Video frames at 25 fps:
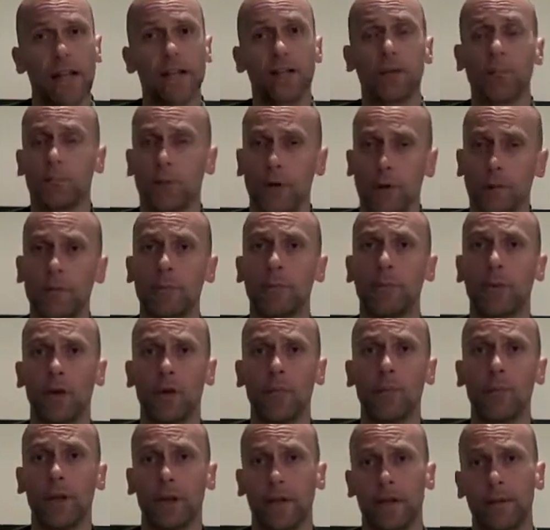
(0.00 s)
and you probably pull
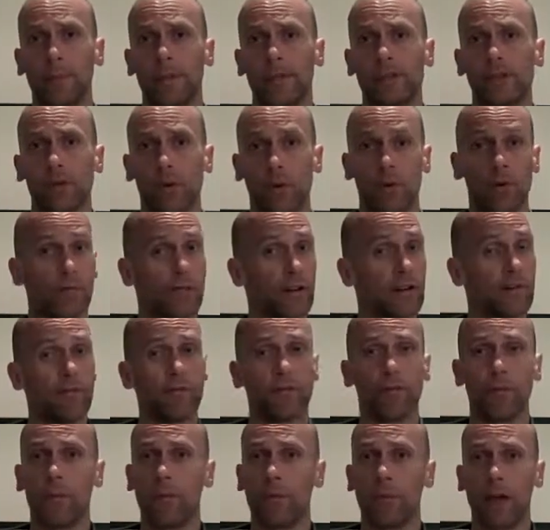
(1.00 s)
up a little bit sore even
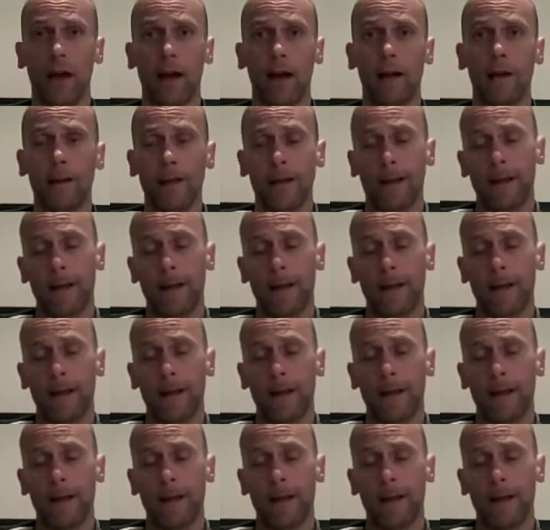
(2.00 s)
from that.